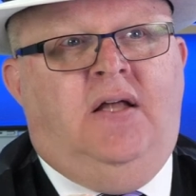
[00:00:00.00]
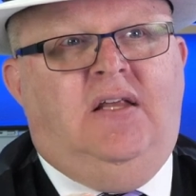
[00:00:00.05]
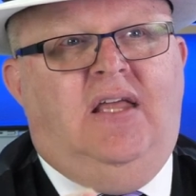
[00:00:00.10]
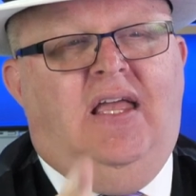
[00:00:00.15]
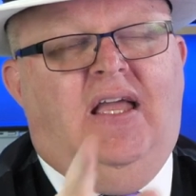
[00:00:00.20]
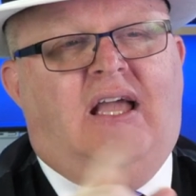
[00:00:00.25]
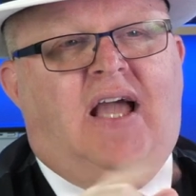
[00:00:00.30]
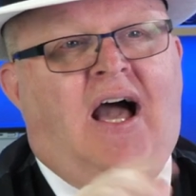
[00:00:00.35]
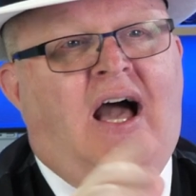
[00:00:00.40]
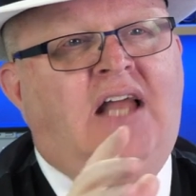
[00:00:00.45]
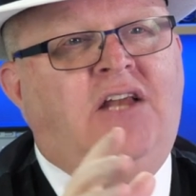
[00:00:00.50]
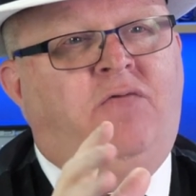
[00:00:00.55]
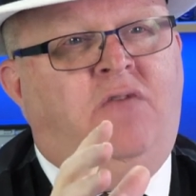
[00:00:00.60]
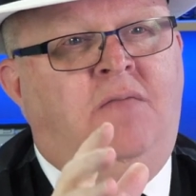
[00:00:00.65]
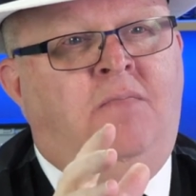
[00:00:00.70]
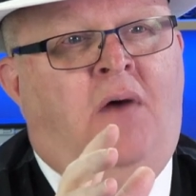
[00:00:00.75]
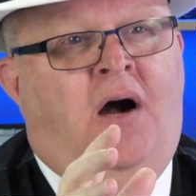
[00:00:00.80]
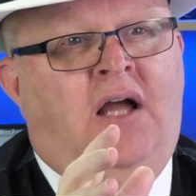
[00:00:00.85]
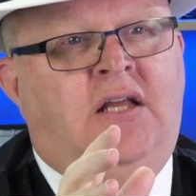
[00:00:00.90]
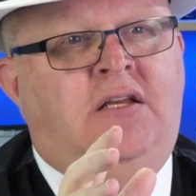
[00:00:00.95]
it kind of
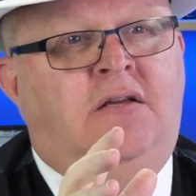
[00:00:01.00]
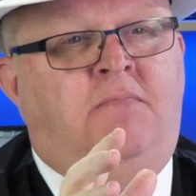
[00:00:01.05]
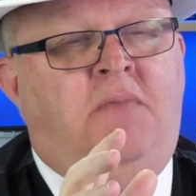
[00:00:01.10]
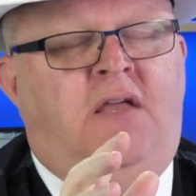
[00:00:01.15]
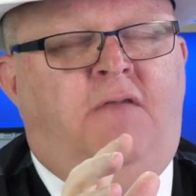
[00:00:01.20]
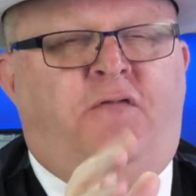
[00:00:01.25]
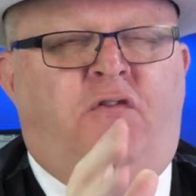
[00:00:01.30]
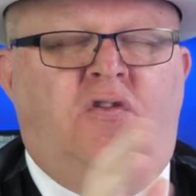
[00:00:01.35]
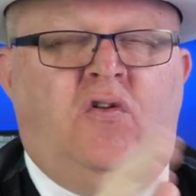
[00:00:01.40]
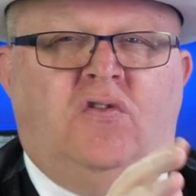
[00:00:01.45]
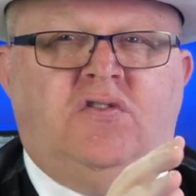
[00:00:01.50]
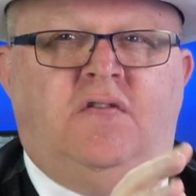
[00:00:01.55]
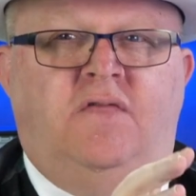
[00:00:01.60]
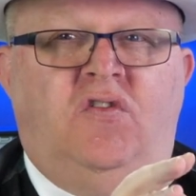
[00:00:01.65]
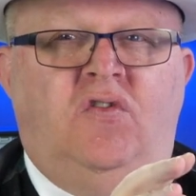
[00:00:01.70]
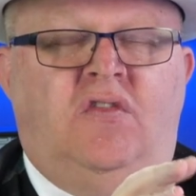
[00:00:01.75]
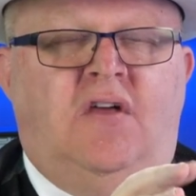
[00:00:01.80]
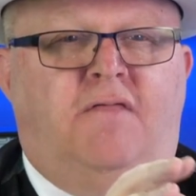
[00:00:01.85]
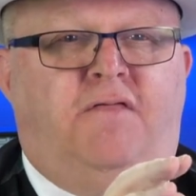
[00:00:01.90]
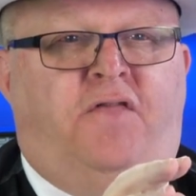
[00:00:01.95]
reminded me, for those of
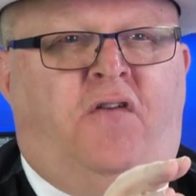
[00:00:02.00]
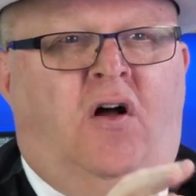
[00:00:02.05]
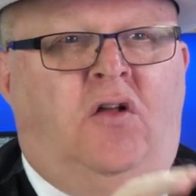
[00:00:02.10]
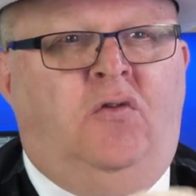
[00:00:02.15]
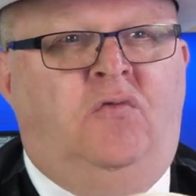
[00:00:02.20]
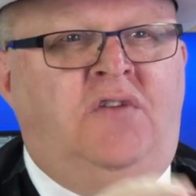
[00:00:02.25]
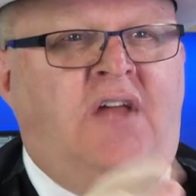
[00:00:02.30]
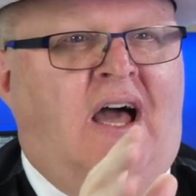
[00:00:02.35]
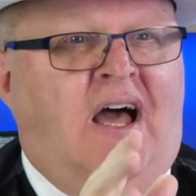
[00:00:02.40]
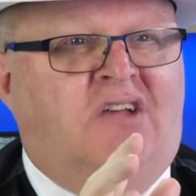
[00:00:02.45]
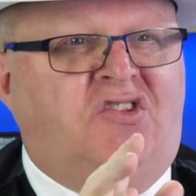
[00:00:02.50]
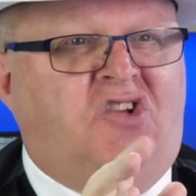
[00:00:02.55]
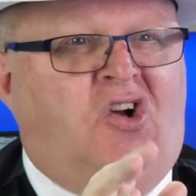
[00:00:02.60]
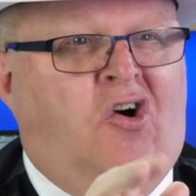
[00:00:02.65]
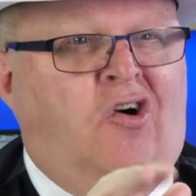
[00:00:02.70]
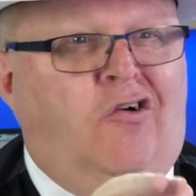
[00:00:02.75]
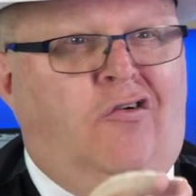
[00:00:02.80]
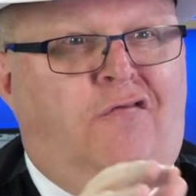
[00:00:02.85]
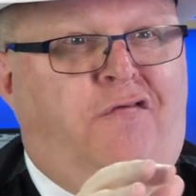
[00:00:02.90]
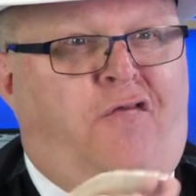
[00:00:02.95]
you that follow
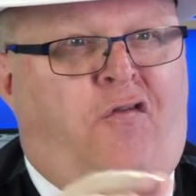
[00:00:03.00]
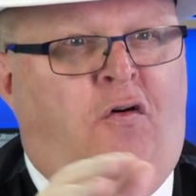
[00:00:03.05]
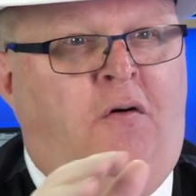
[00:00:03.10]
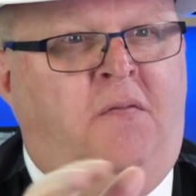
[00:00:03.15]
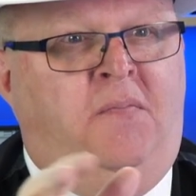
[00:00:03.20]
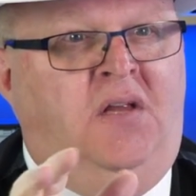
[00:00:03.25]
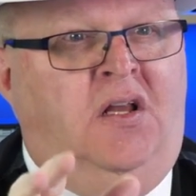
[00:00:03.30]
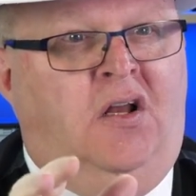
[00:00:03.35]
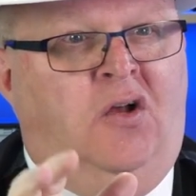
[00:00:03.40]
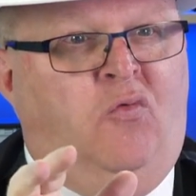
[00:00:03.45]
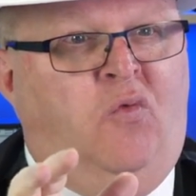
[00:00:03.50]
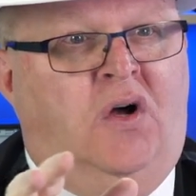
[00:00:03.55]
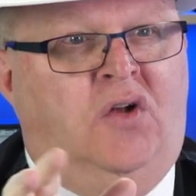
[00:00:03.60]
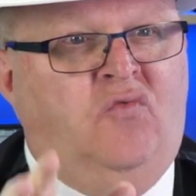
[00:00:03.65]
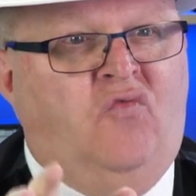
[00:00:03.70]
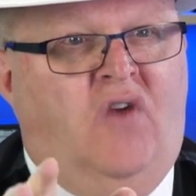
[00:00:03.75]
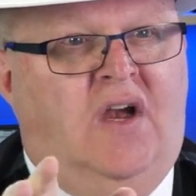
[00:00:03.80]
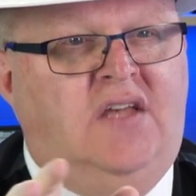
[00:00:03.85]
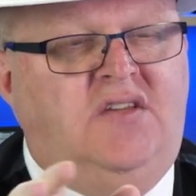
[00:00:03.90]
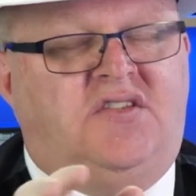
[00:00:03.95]
NASCAR or Formula
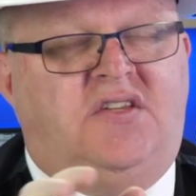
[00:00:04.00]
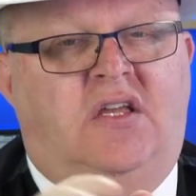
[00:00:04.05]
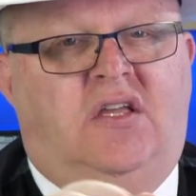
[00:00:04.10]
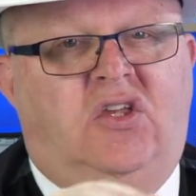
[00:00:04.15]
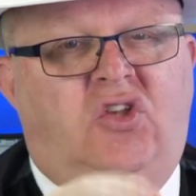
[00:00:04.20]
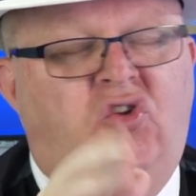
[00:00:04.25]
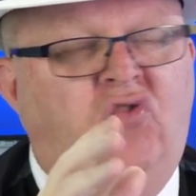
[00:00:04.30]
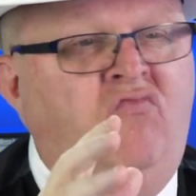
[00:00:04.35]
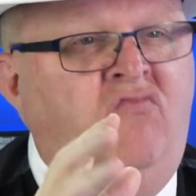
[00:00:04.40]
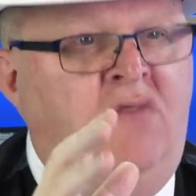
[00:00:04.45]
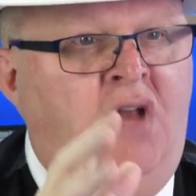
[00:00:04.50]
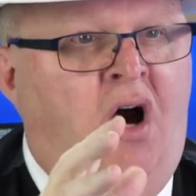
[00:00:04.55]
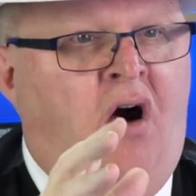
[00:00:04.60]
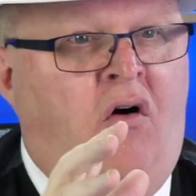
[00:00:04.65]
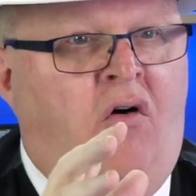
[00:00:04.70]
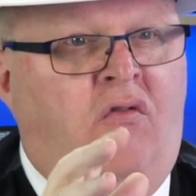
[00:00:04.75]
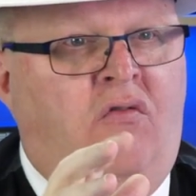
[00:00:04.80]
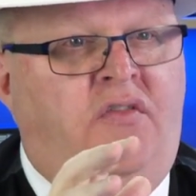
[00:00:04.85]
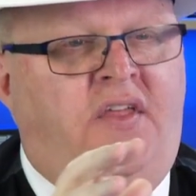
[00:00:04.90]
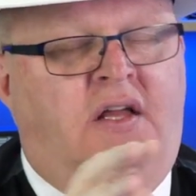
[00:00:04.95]
One racing, you
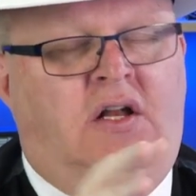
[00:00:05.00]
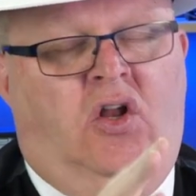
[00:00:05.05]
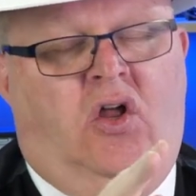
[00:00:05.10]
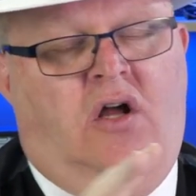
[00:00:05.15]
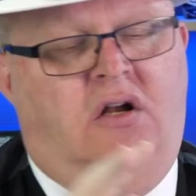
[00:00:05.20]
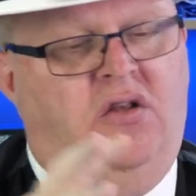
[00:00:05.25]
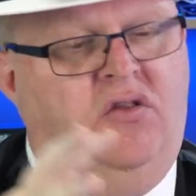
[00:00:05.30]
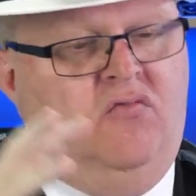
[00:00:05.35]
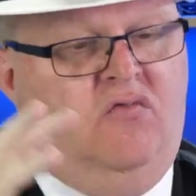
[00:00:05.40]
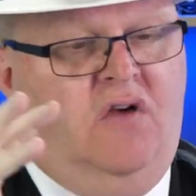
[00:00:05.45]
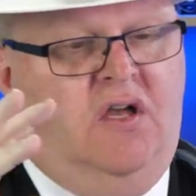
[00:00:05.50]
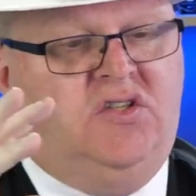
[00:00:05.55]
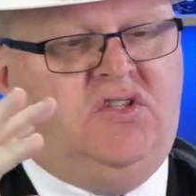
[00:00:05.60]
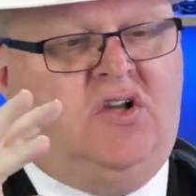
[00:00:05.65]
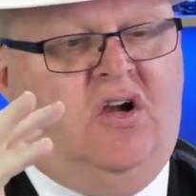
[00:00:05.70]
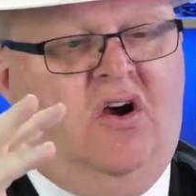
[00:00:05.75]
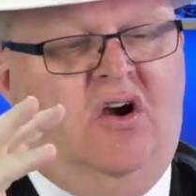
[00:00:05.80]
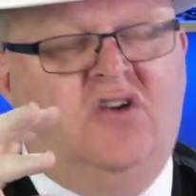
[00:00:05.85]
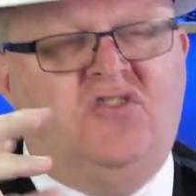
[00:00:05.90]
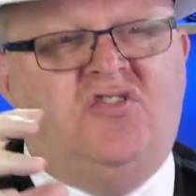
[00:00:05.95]
know that a lot of the race cars